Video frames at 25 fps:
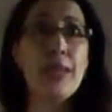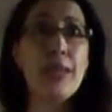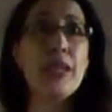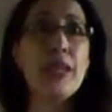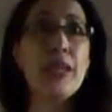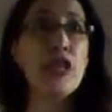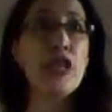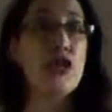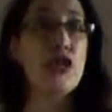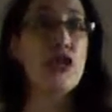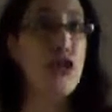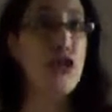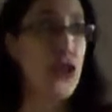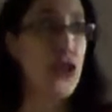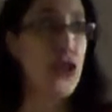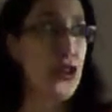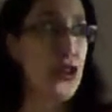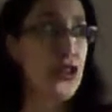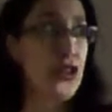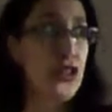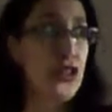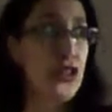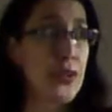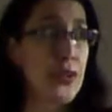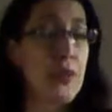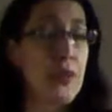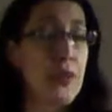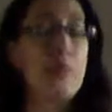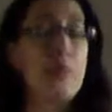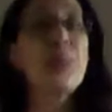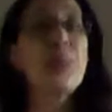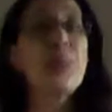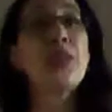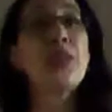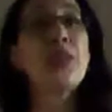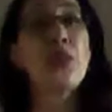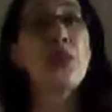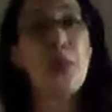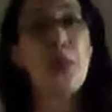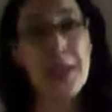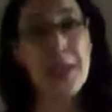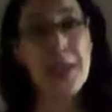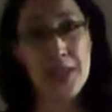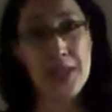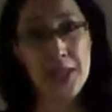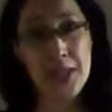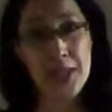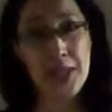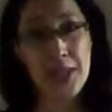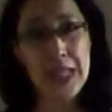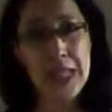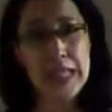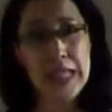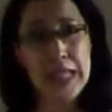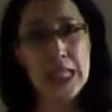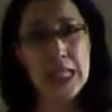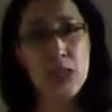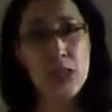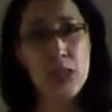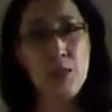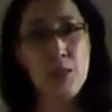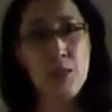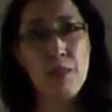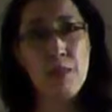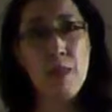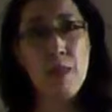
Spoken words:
in church, but the question is,